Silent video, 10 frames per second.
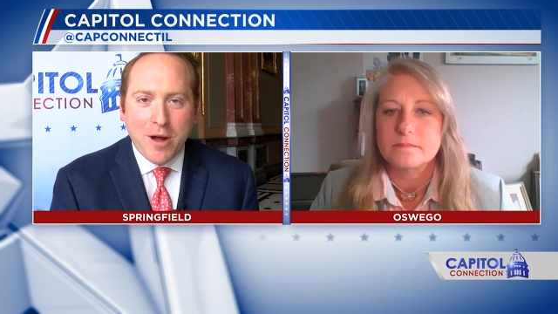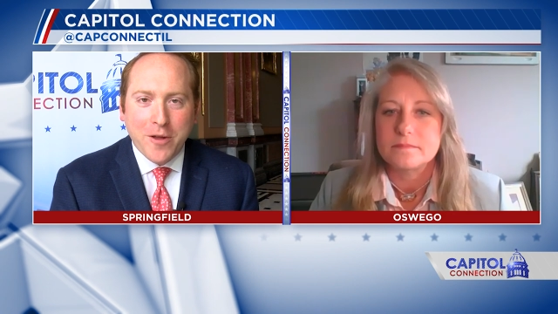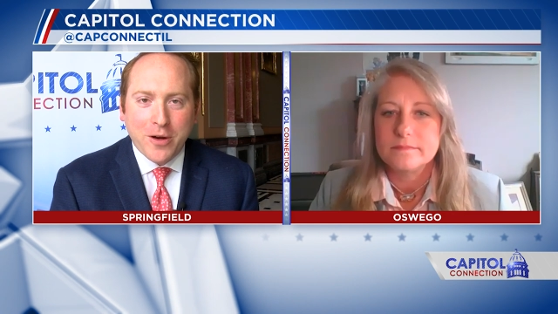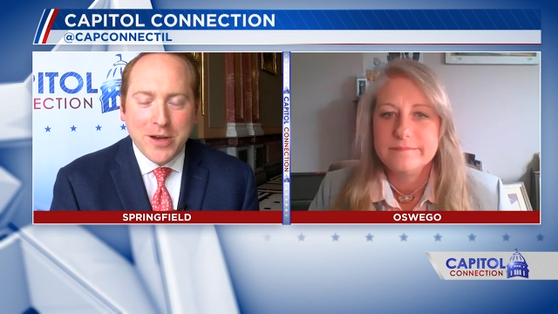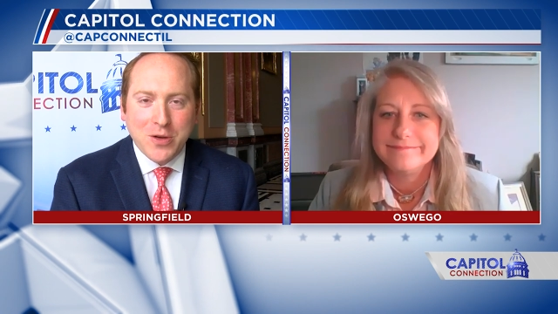Speaker 1: mother,
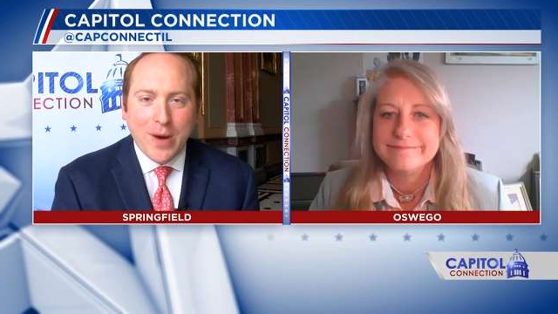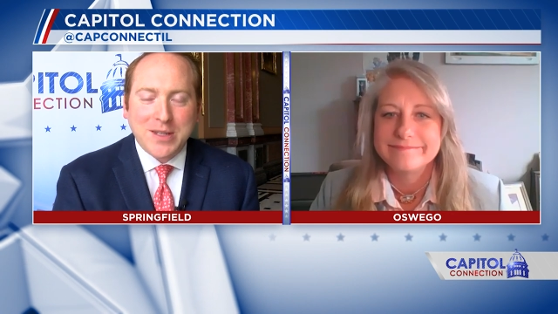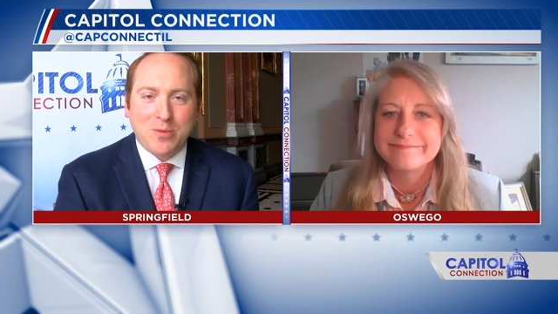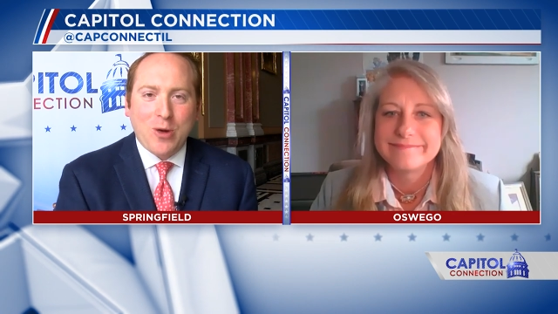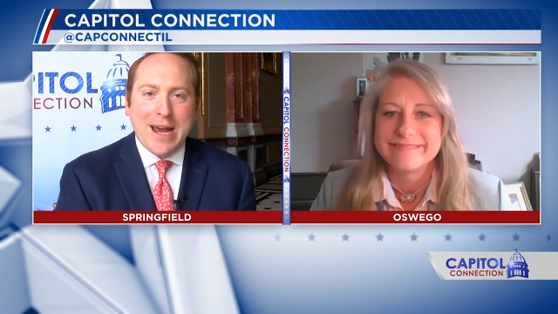and you raise them
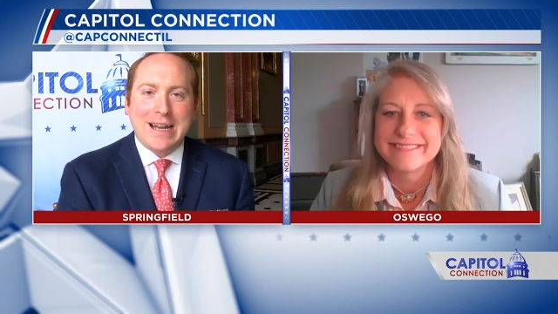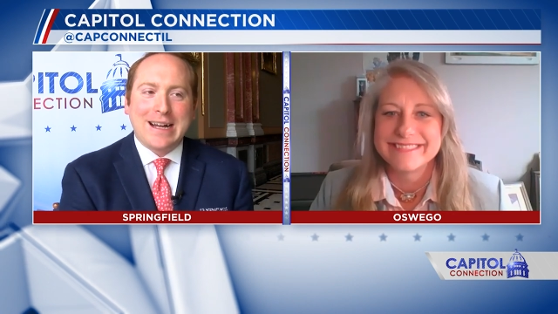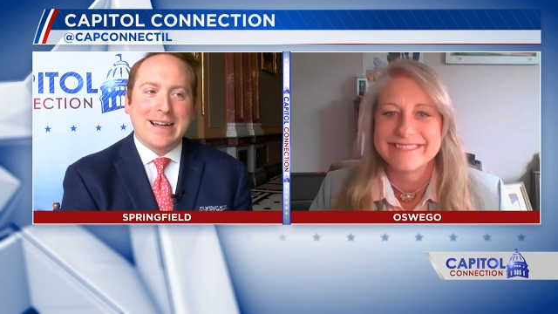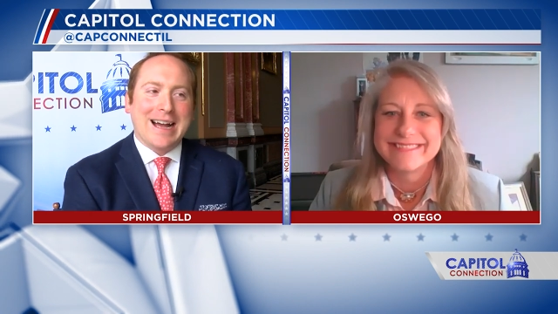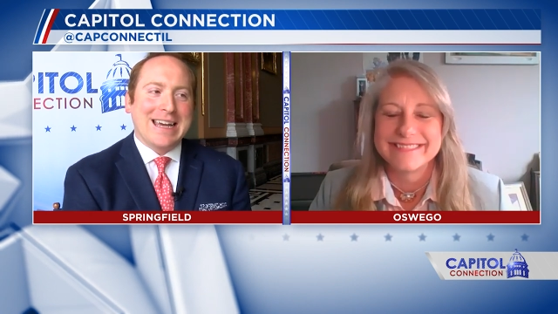right. Uh,
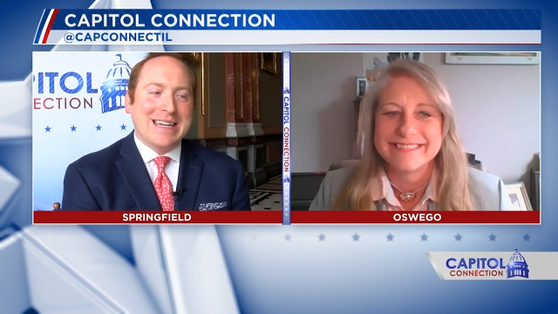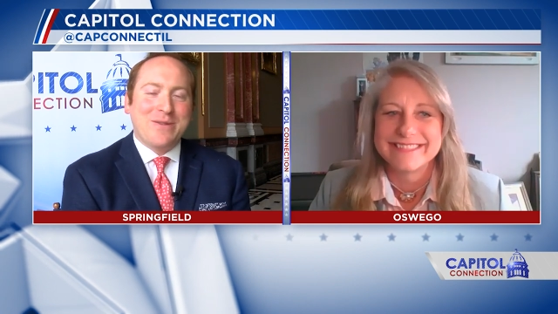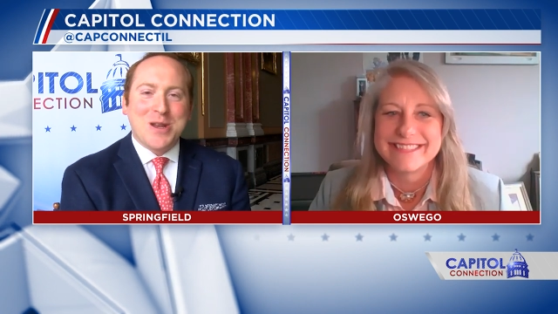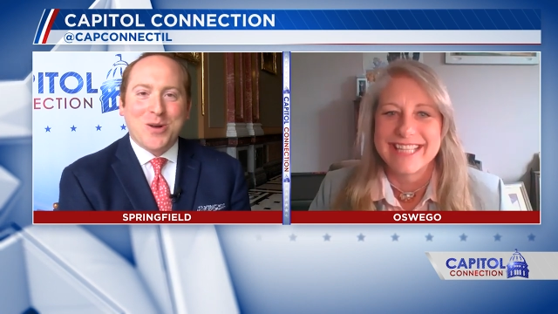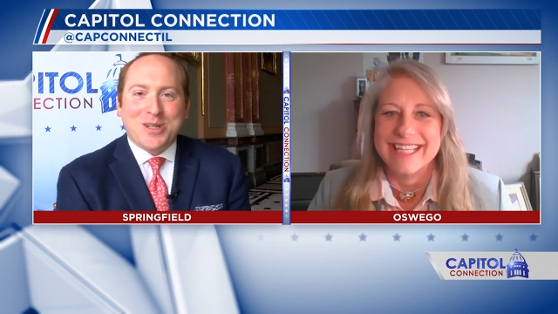I even
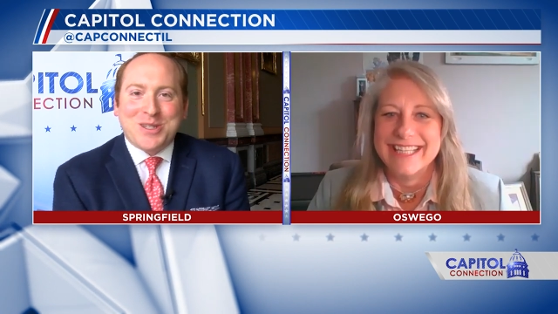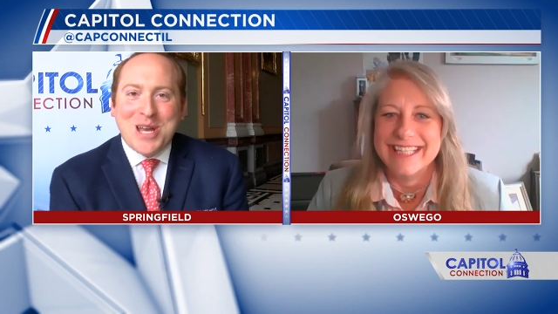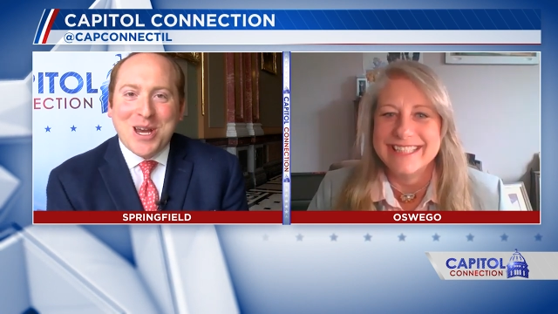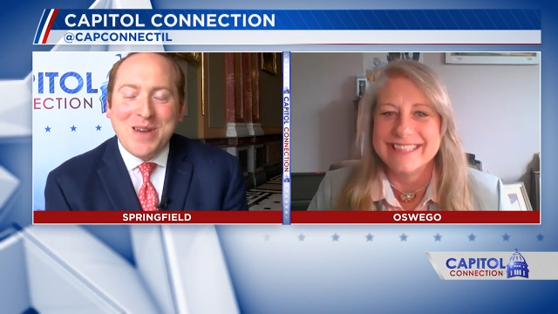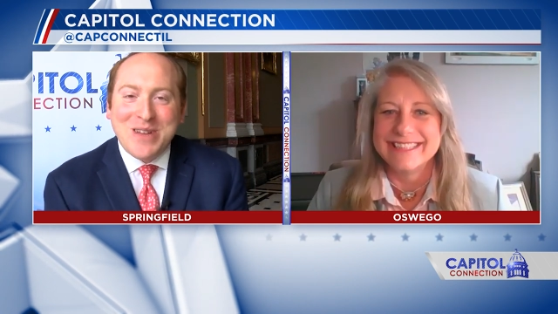noticed there,
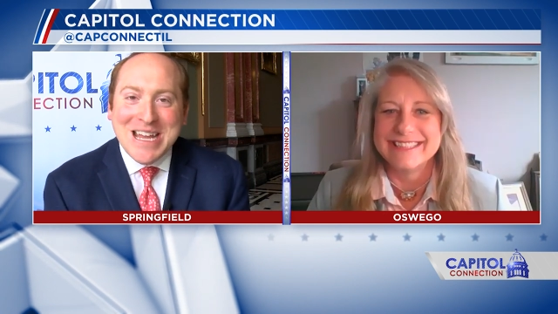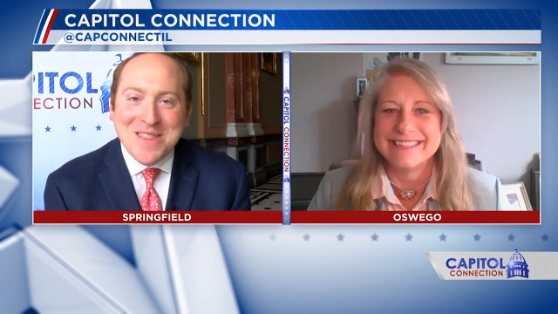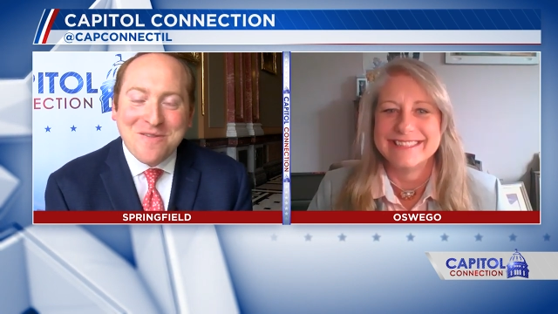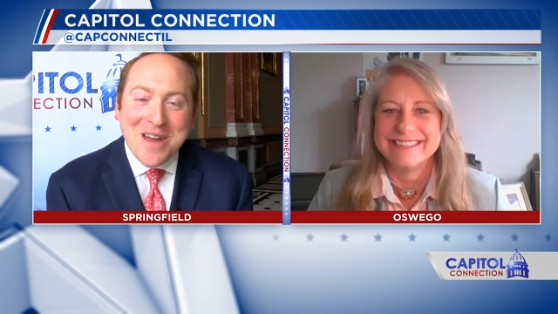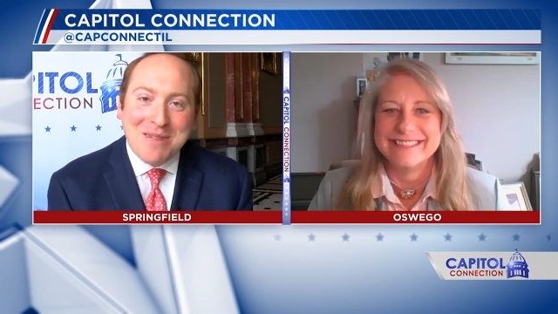even in the
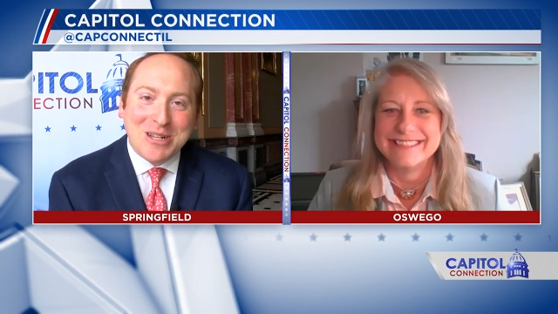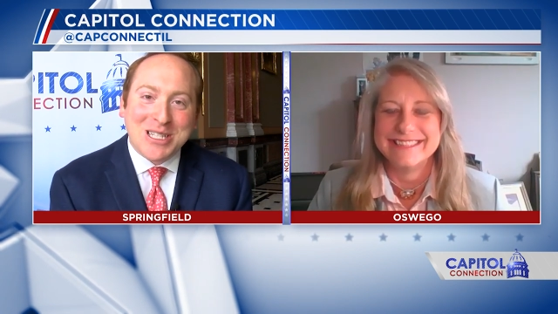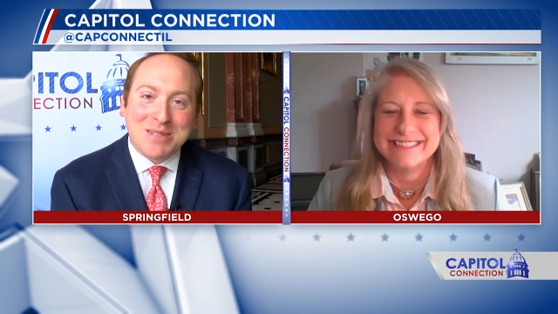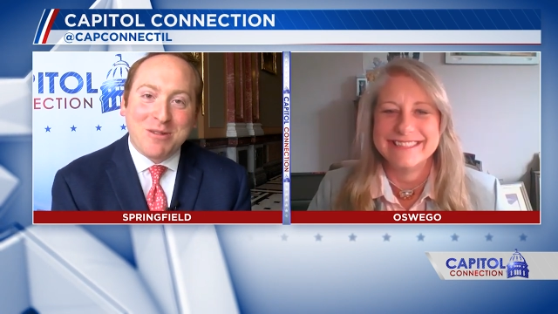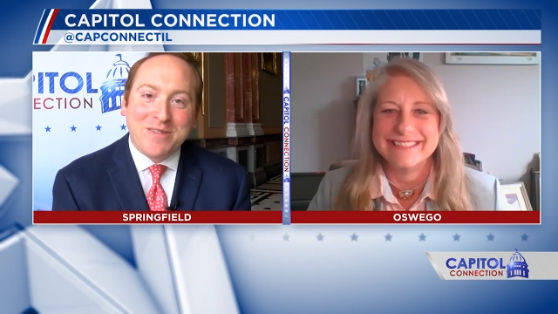family,
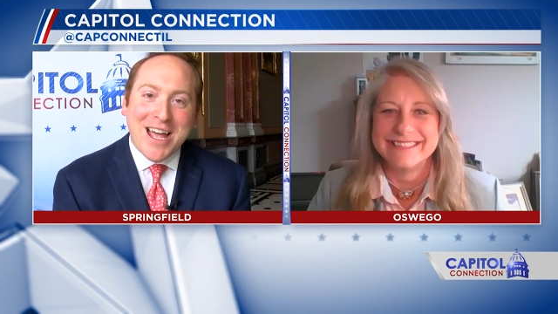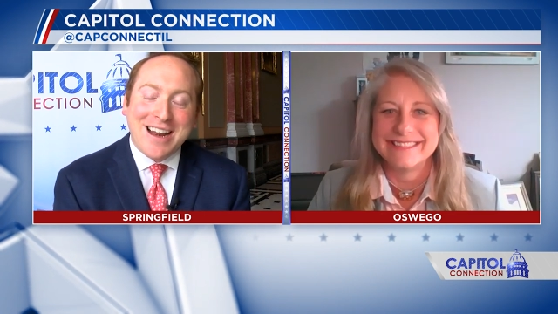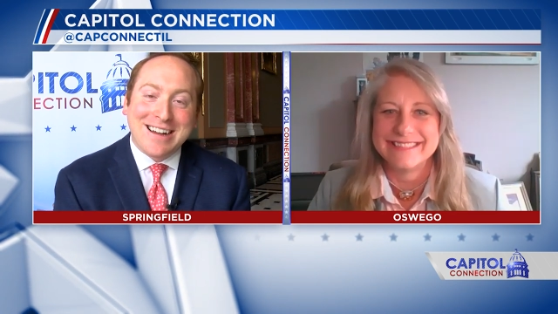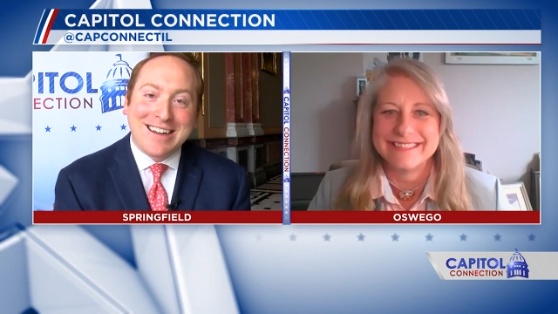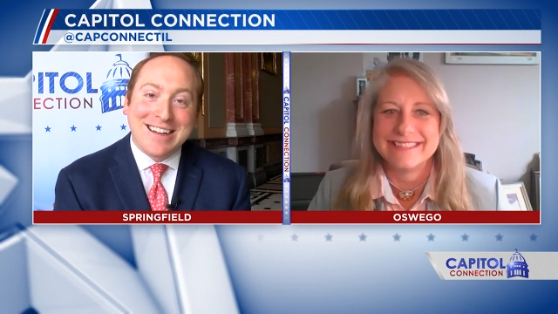some of that,
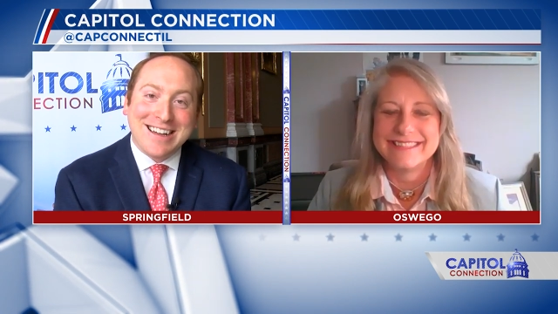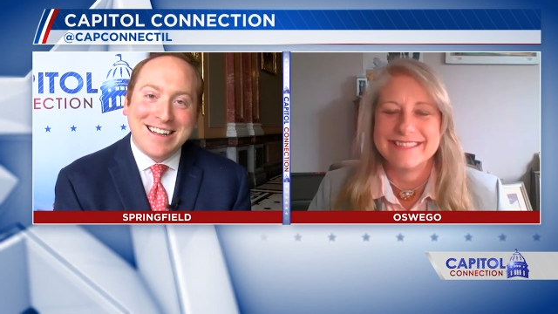uh,